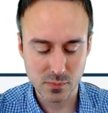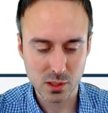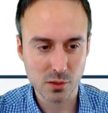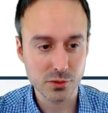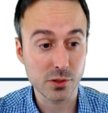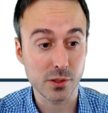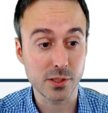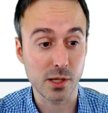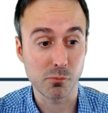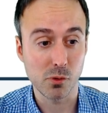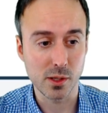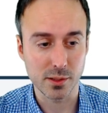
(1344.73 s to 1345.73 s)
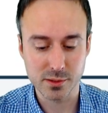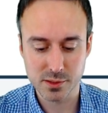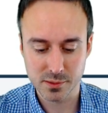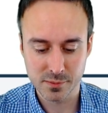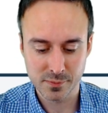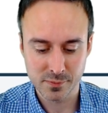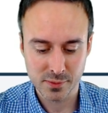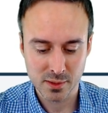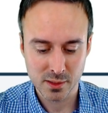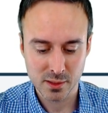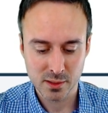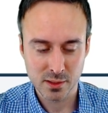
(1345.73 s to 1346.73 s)
or sorry, type ones,
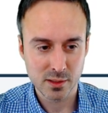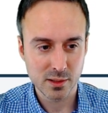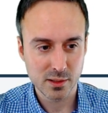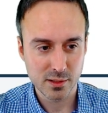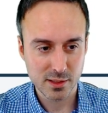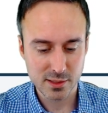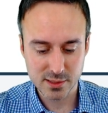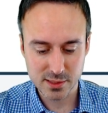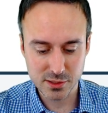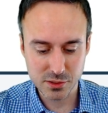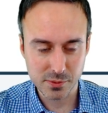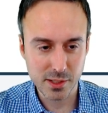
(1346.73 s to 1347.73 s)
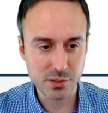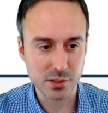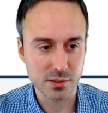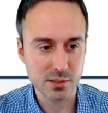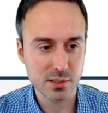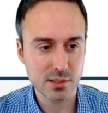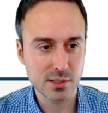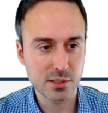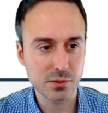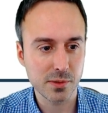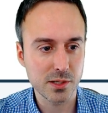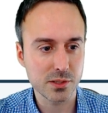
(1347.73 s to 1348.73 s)
these situations,
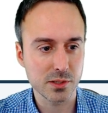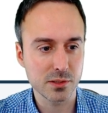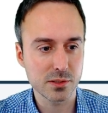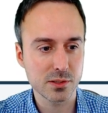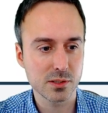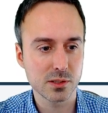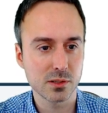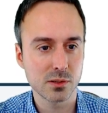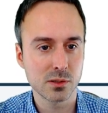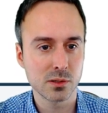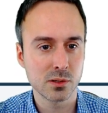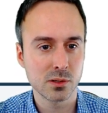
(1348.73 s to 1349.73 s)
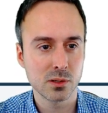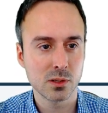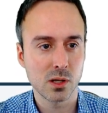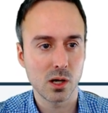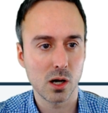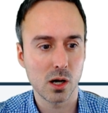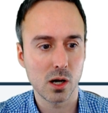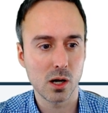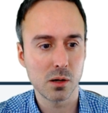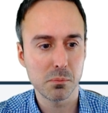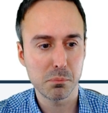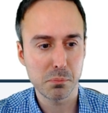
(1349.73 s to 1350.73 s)
situations are
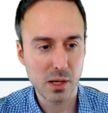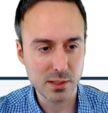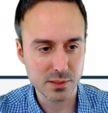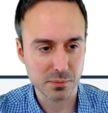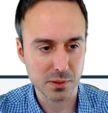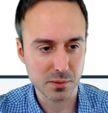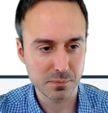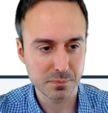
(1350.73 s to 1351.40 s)
possible.